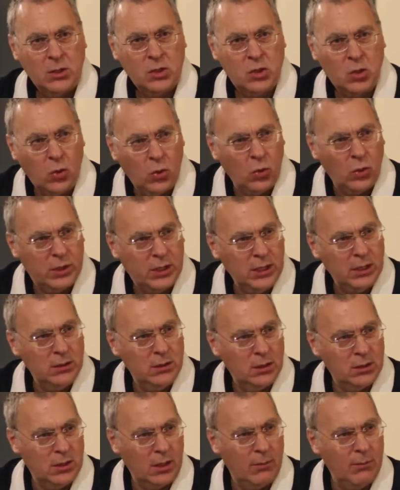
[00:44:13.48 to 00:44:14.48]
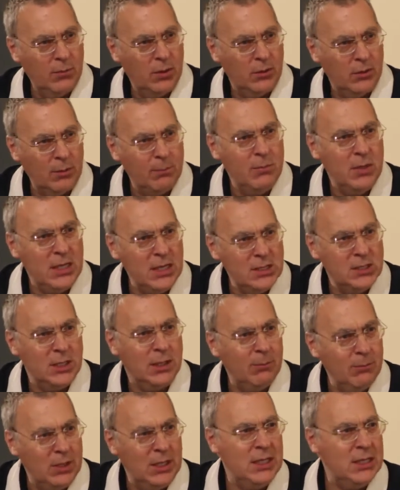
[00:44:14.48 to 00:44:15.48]
Talking the Dhamma. The
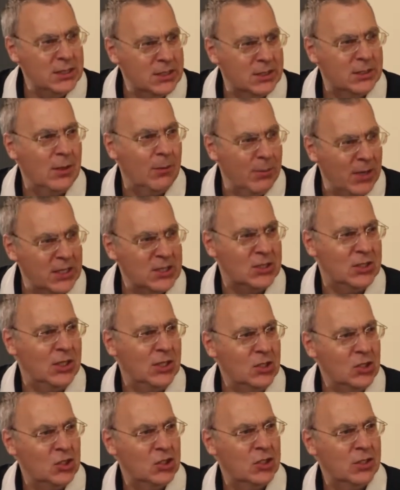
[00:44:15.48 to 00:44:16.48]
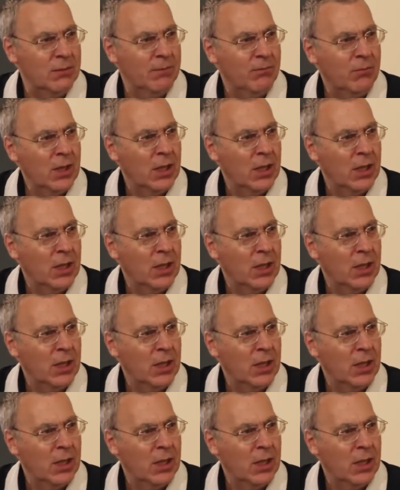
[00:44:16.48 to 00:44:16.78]
medium is the message.